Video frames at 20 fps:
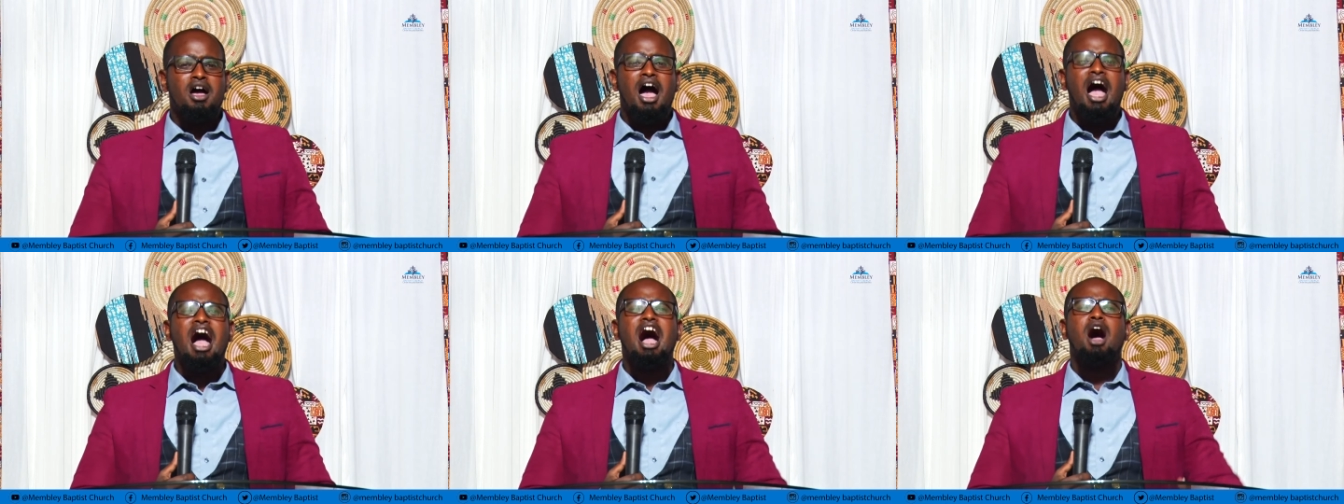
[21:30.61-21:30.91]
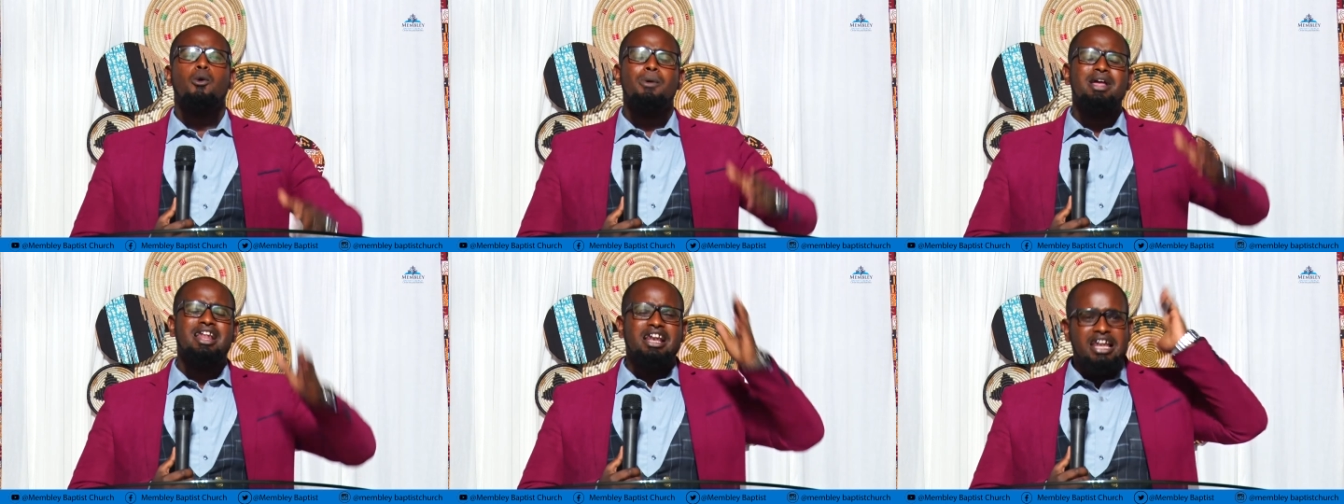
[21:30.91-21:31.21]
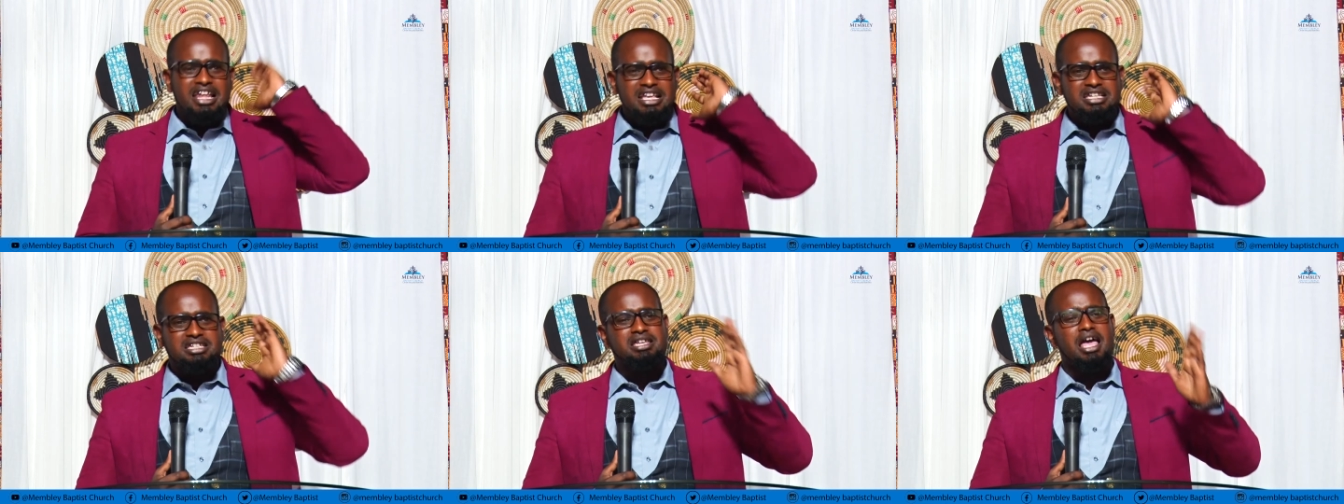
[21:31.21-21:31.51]
Are we
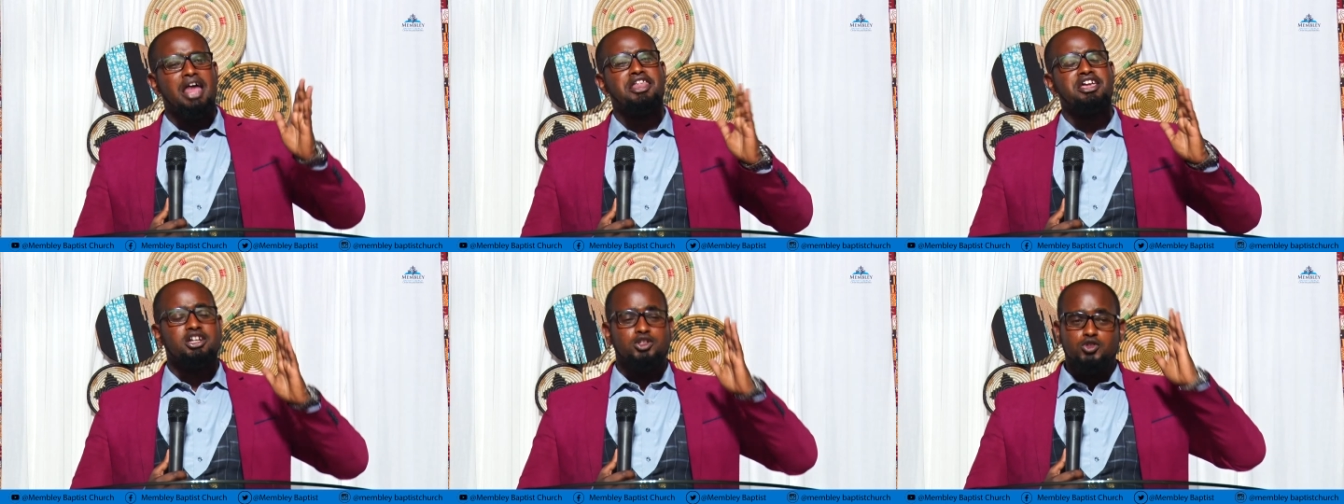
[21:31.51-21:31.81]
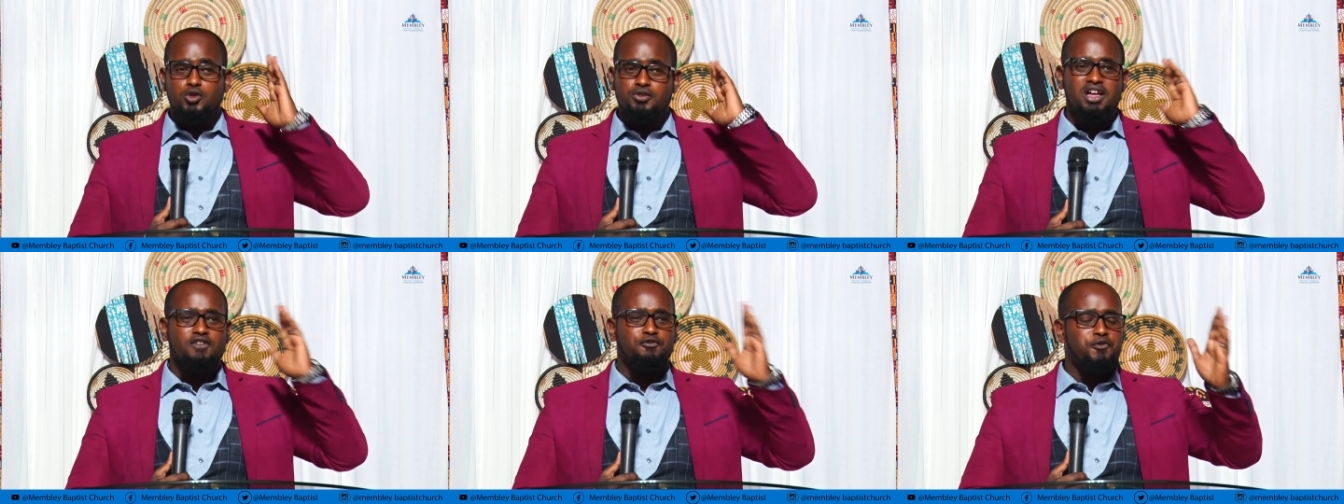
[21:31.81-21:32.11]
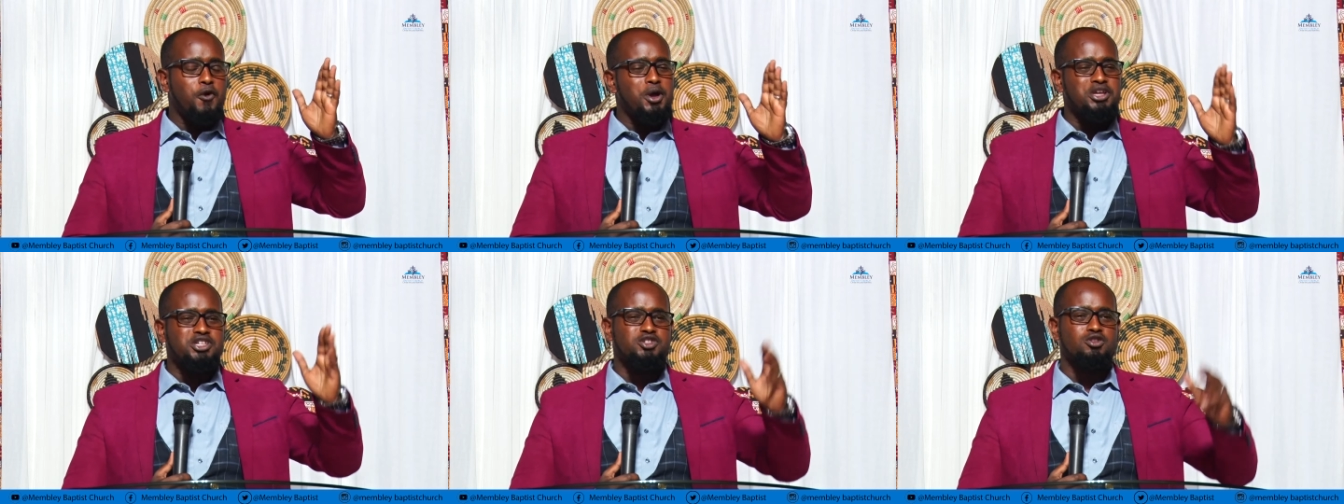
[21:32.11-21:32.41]
listening to the
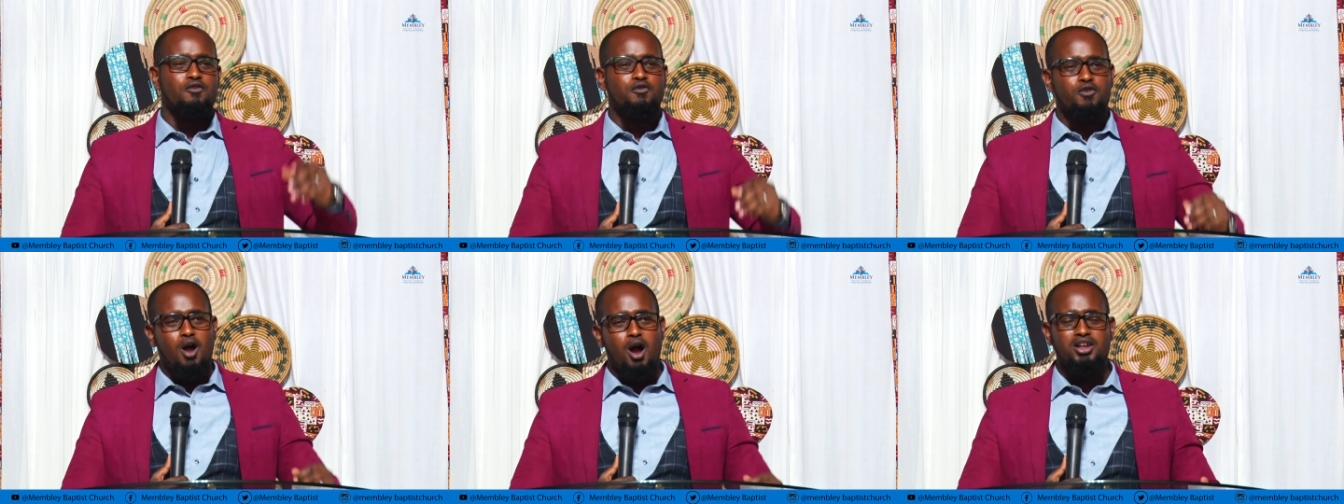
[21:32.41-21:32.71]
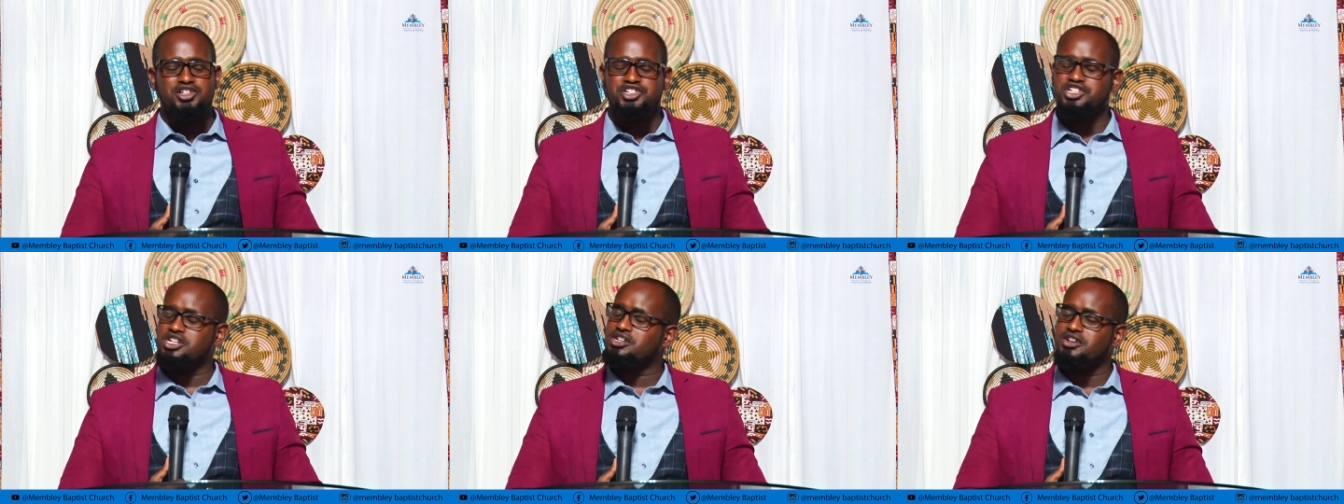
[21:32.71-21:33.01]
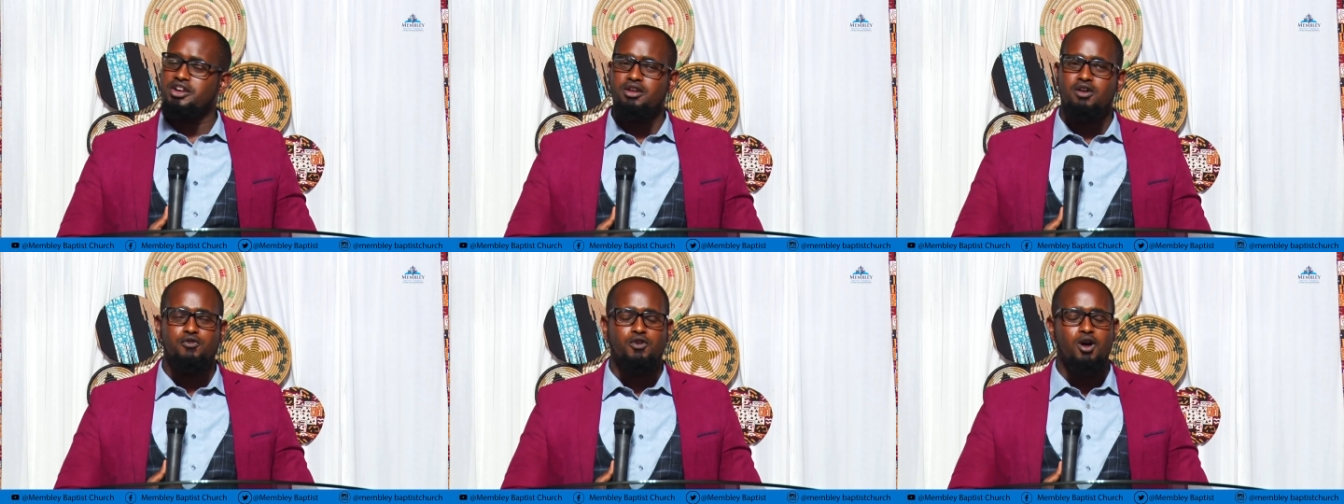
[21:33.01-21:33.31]
voice of God,
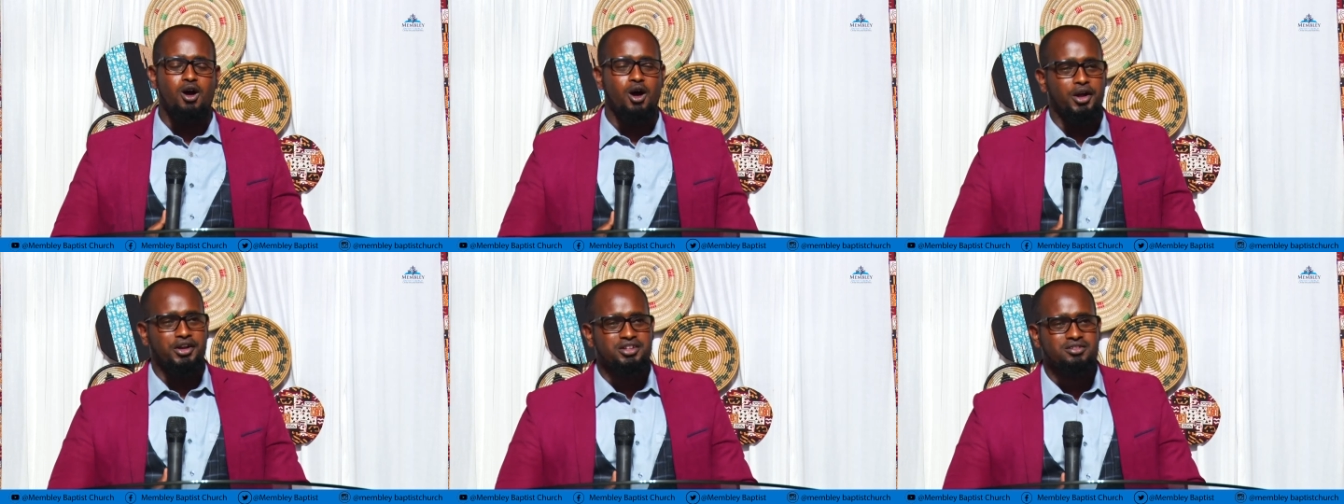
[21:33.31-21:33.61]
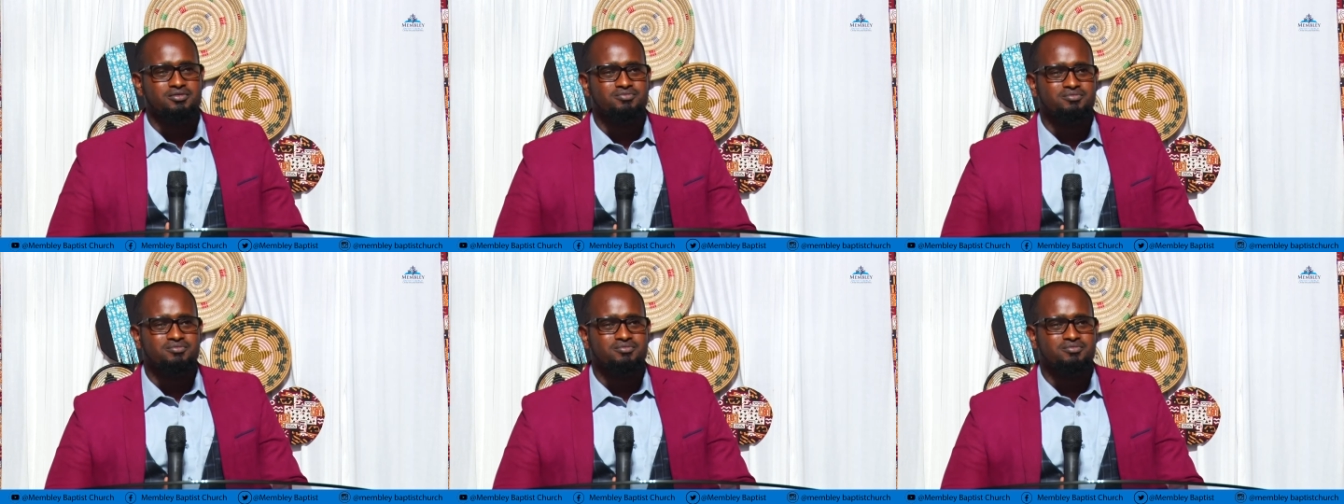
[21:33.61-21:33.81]
children of God?